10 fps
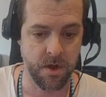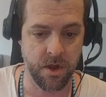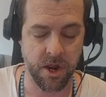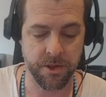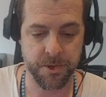
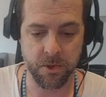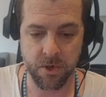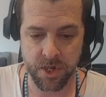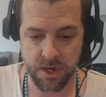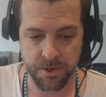It's
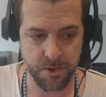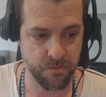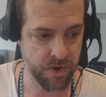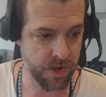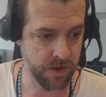looking to
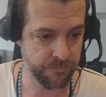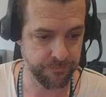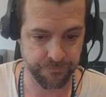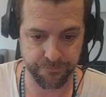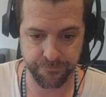me
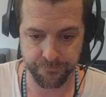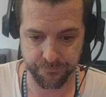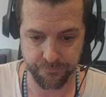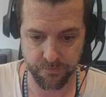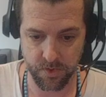
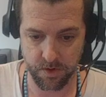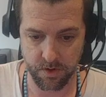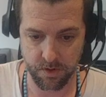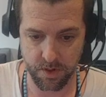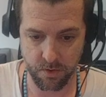
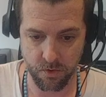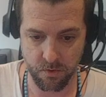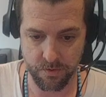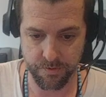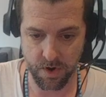like what
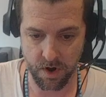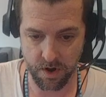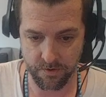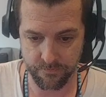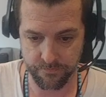we've
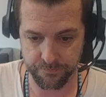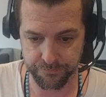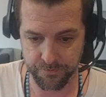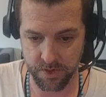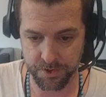got
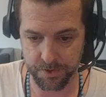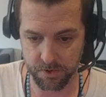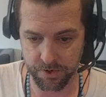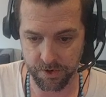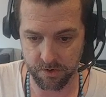is a
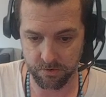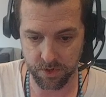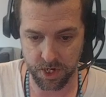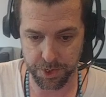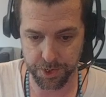linear
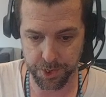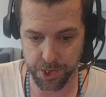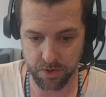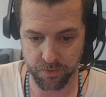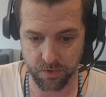
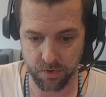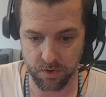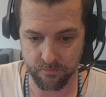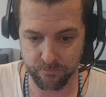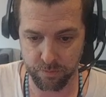relationship.
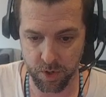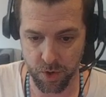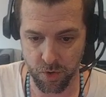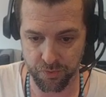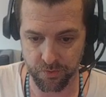
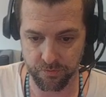Bloop.